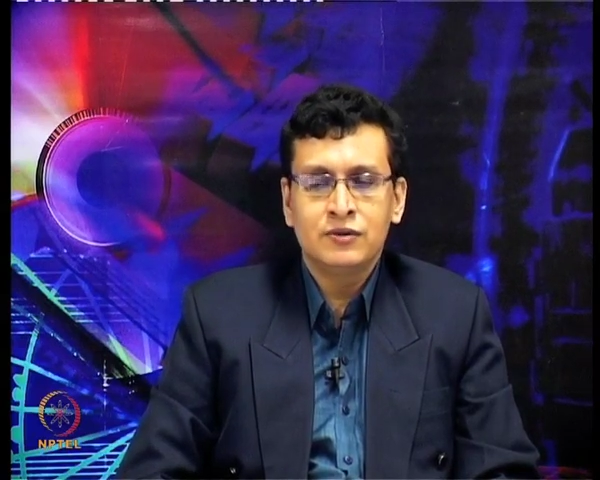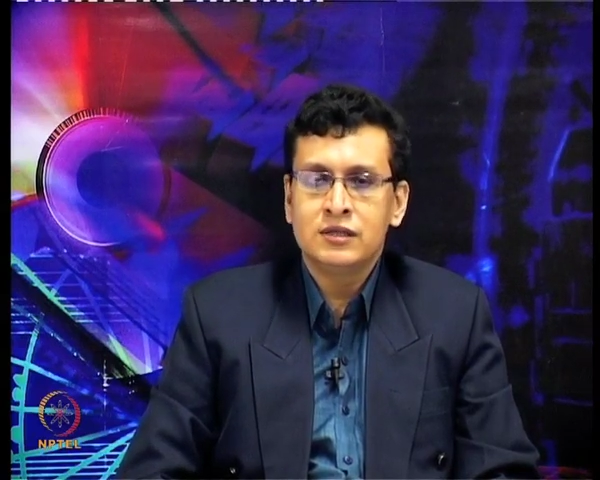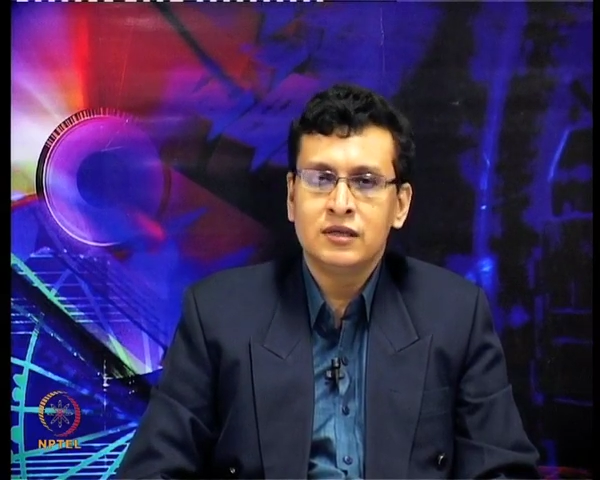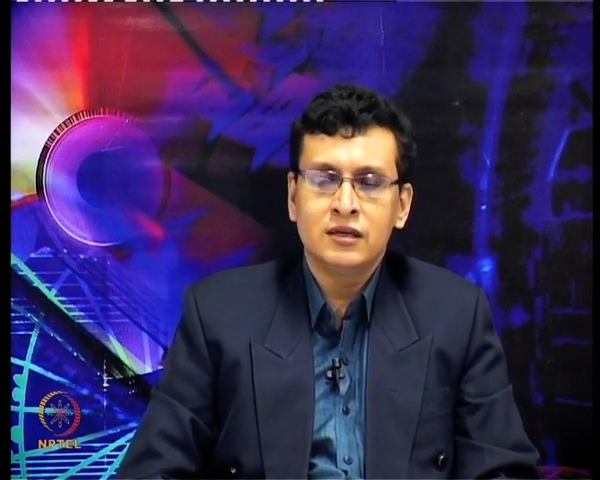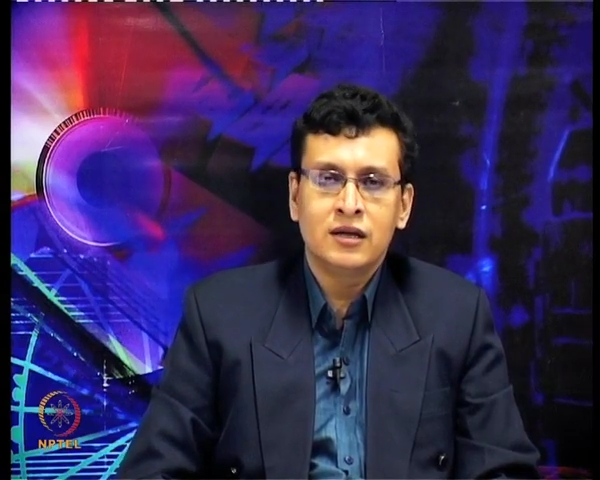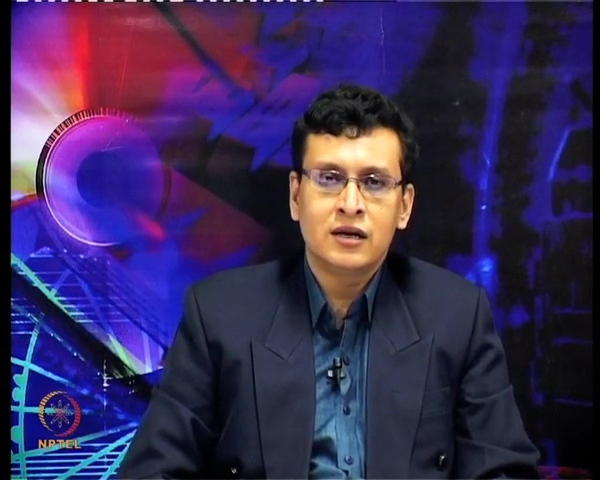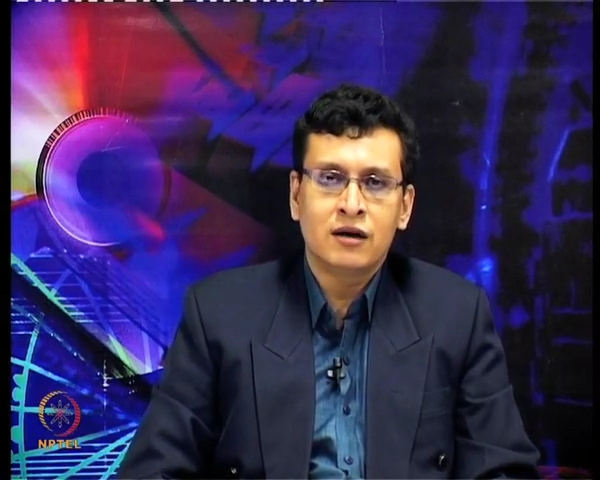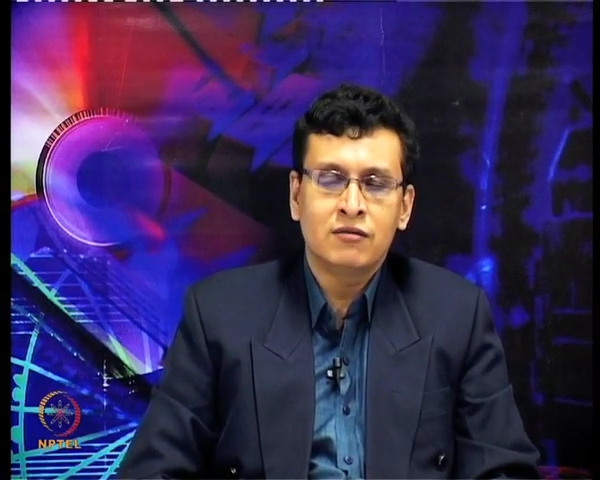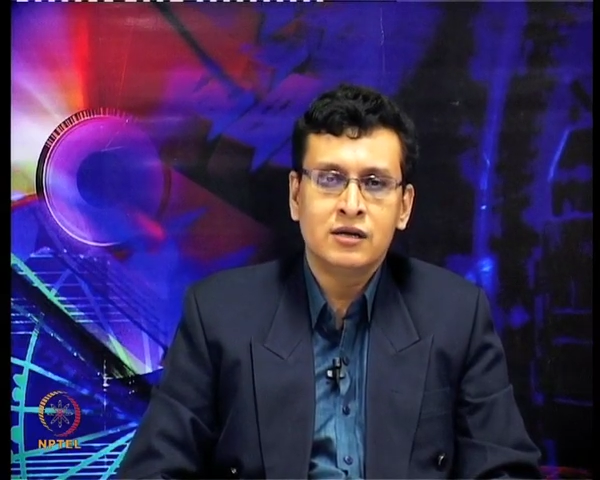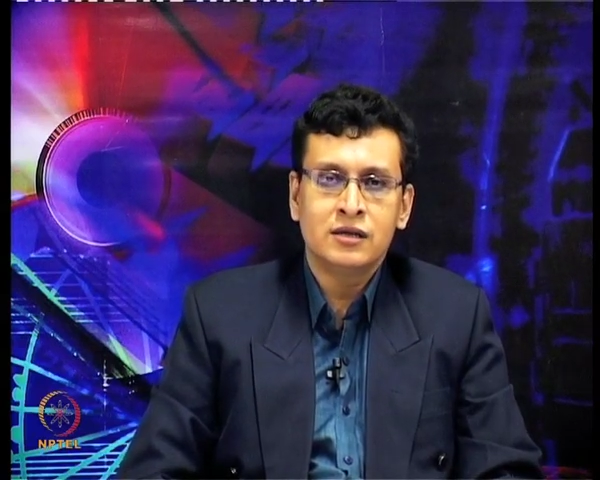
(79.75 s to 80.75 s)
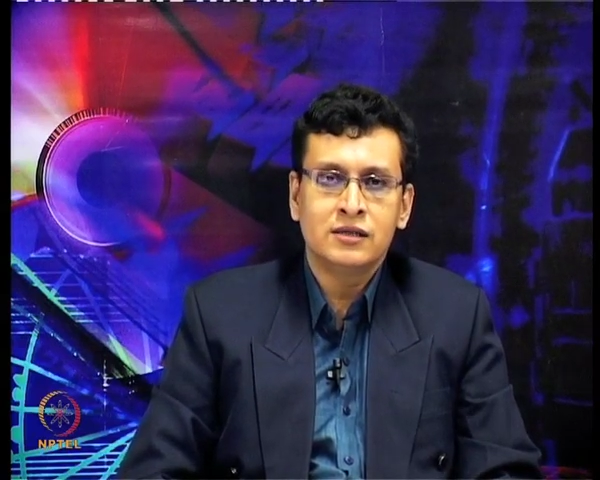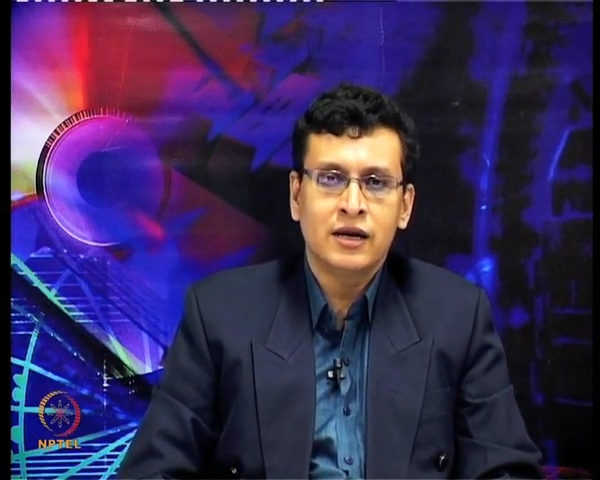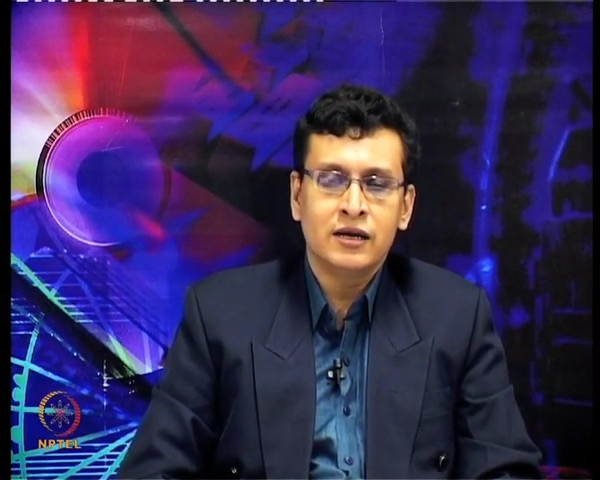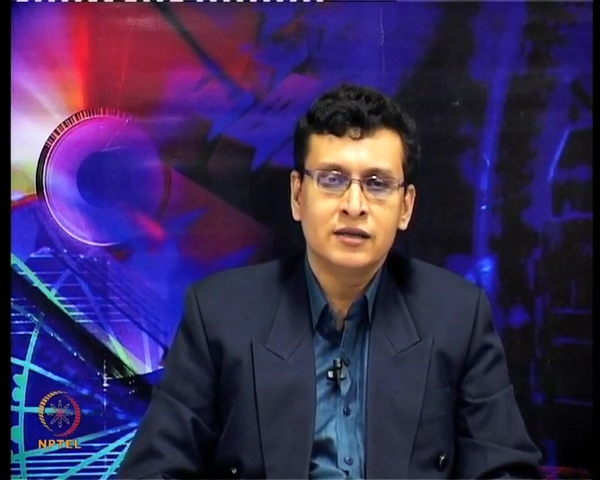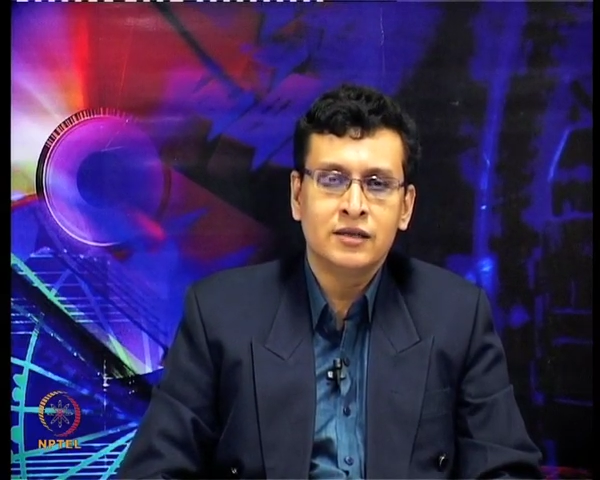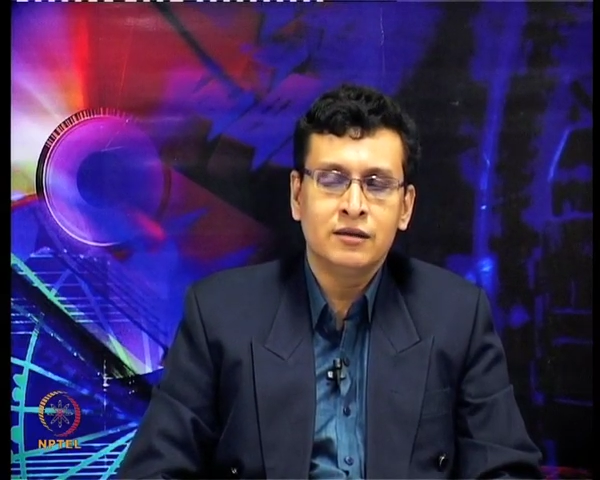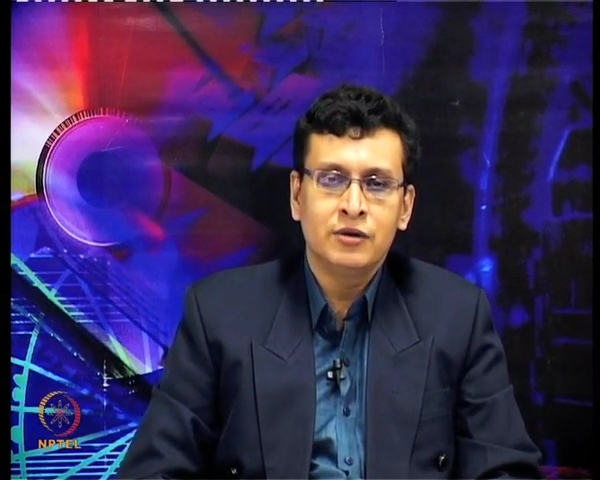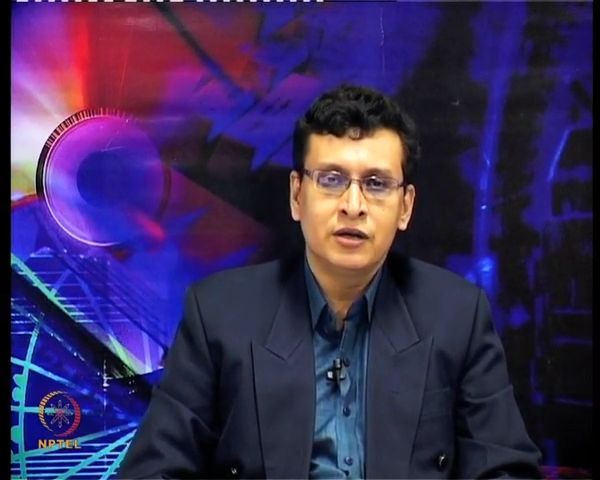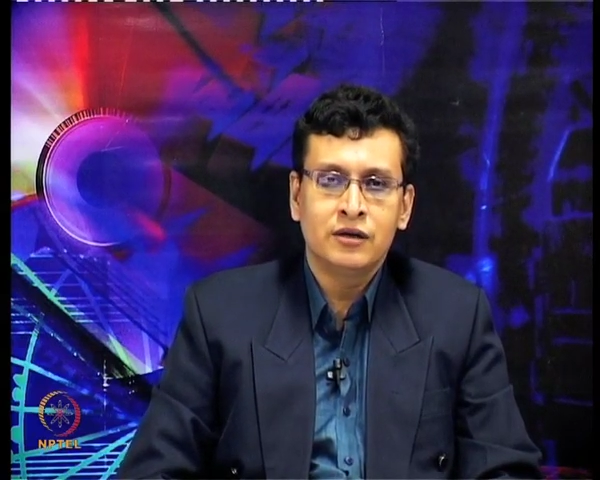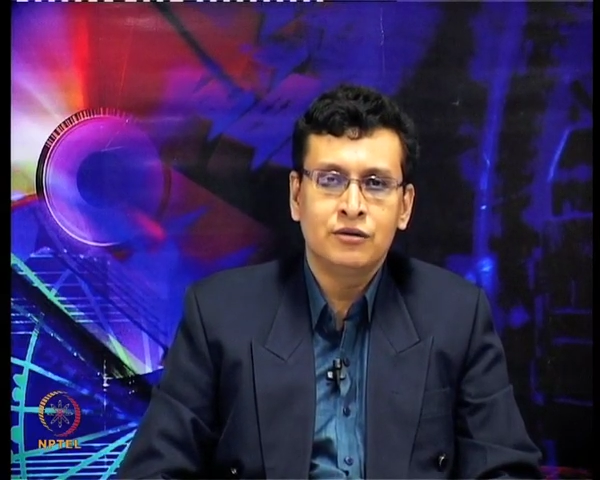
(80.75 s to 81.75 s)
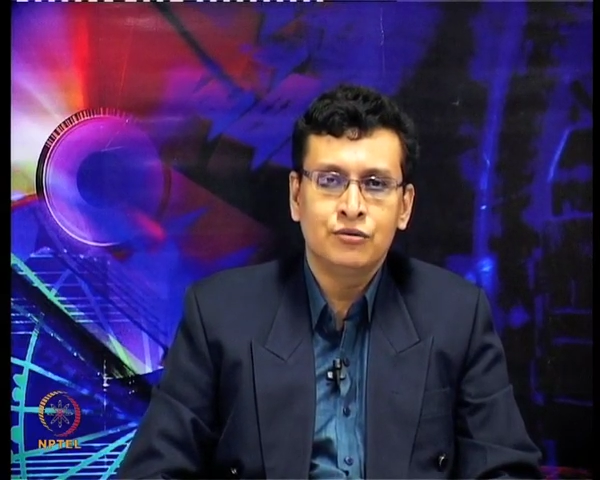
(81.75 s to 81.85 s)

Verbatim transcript: we see that our design is limited